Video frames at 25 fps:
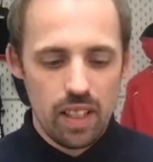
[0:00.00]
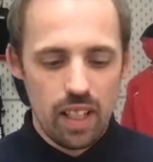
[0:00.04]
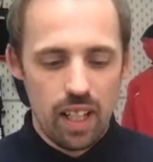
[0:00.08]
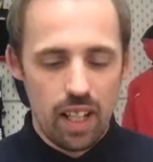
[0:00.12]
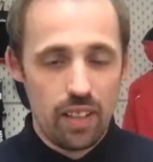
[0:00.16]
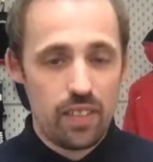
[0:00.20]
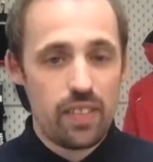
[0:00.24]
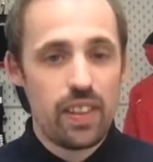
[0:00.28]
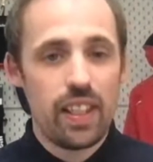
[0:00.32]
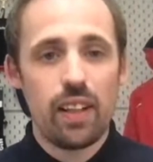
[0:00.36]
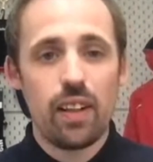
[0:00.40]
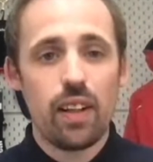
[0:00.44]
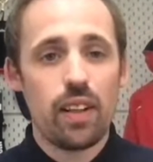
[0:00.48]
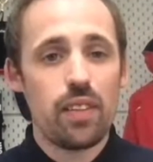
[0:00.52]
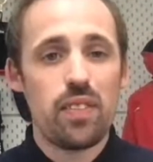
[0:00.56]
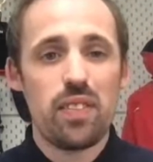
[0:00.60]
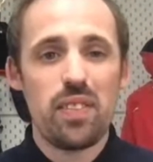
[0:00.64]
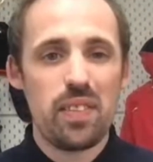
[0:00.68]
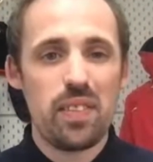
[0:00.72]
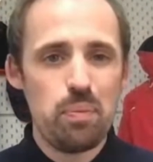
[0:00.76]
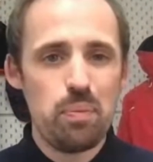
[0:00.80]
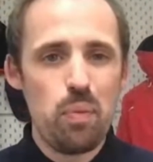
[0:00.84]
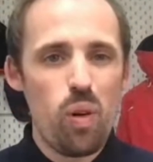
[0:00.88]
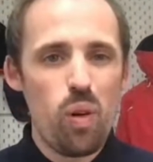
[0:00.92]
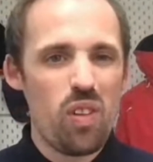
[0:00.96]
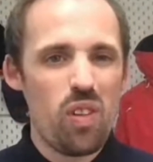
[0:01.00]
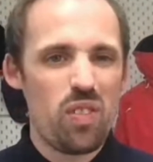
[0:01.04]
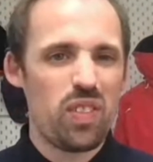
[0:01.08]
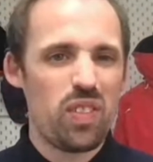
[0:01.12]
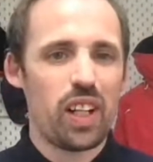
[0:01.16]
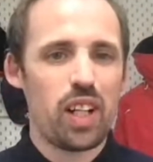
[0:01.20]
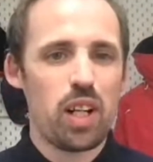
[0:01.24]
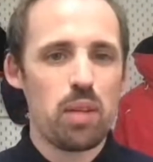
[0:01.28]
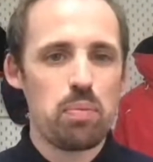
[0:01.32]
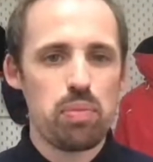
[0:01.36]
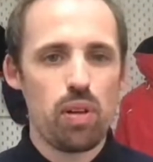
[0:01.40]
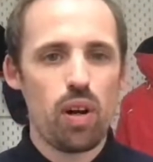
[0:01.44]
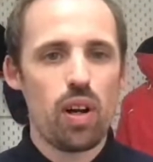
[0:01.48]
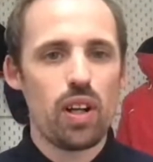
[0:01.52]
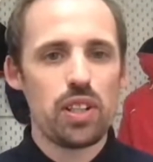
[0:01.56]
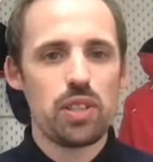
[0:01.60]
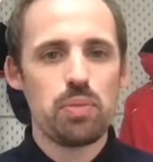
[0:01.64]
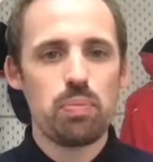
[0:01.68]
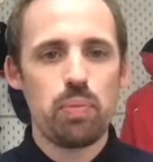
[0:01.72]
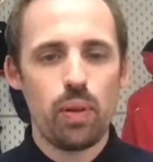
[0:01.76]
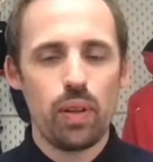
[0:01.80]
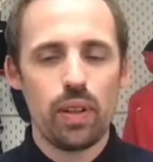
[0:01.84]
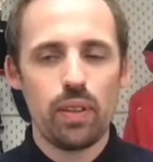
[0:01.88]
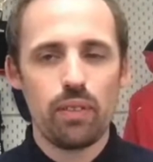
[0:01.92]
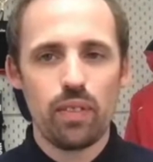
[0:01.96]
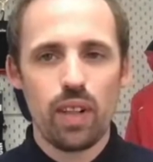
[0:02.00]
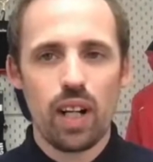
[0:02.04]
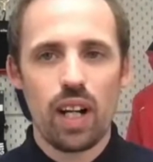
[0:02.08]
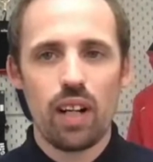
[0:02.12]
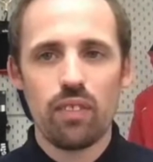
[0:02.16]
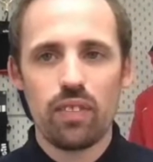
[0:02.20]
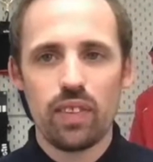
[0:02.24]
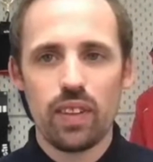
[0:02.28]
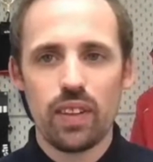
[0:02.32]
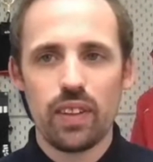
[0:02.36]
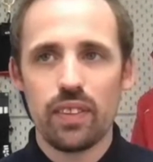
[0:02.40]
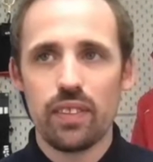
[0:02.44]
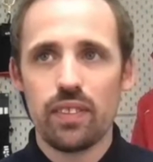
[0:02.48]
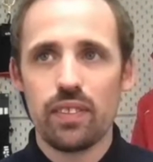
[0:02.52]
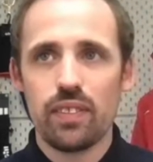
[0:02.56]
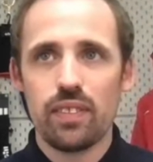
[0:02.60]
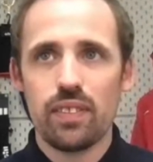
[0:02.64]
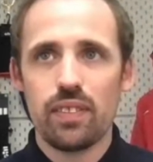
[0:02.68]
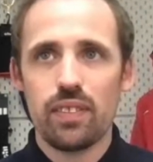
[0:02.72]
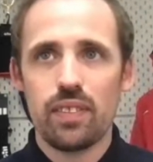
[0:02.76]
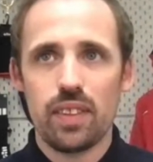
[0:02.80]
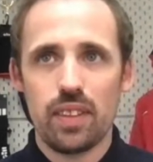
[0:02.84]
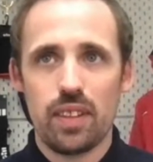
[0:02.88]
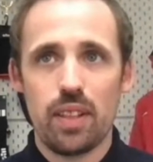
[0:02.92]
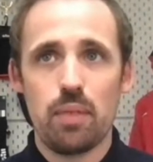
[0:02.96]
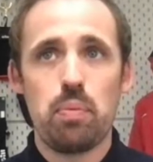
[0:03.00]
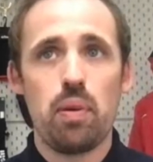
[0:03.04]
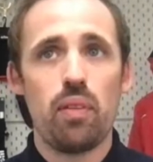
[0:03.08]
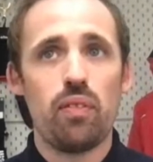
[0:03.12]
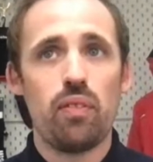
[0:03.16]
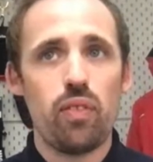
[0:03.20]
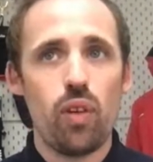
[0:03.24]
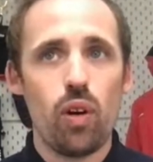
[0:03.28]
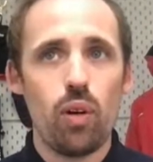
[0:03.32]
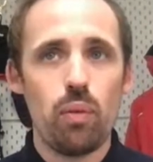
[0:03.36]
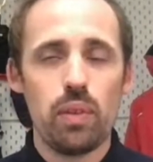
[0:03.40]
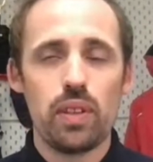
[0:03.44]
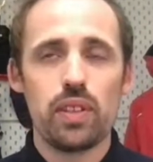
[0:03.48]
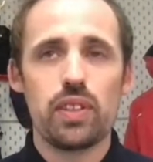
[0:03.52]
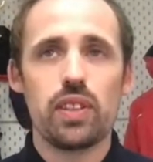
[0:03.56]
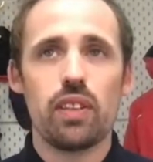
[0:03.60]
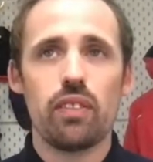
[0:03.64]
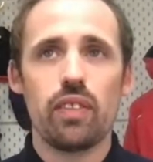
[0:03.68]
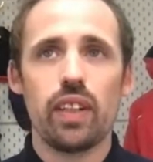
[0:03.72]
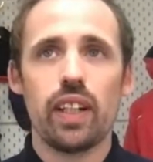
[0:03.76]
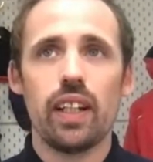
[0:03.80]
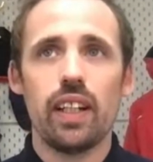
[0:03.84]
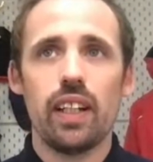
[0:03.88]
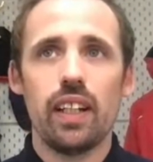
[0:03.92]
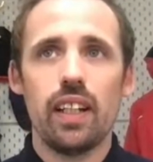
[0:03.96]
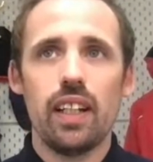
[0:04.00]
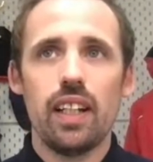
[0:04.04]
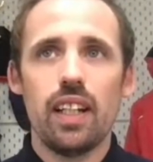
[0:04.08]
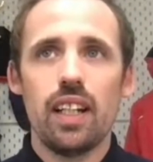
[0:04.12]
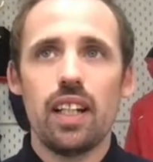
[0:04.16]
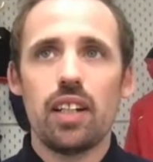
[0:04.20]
I think more of like a price point rather than the performance of it.